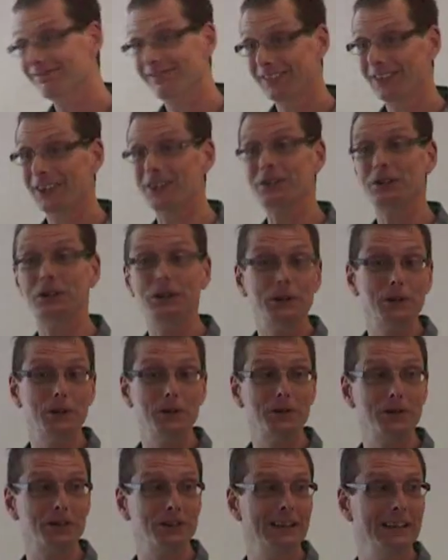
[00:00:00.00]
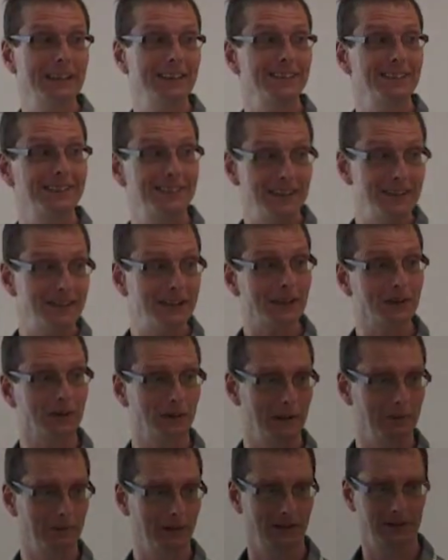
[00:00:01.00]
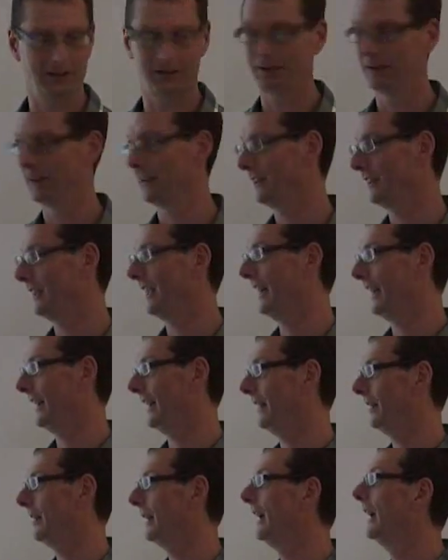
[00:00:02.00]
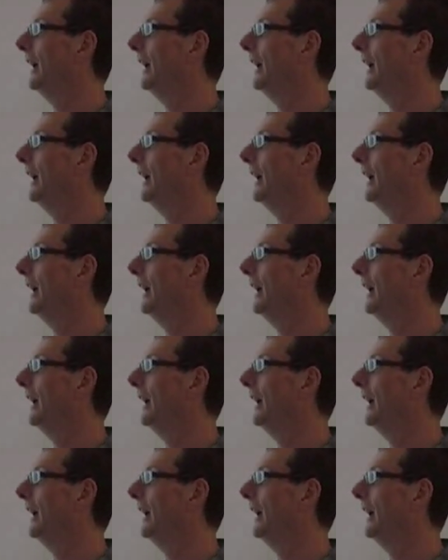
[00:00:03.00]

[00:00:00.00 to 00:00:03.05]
there's huge disagreement there,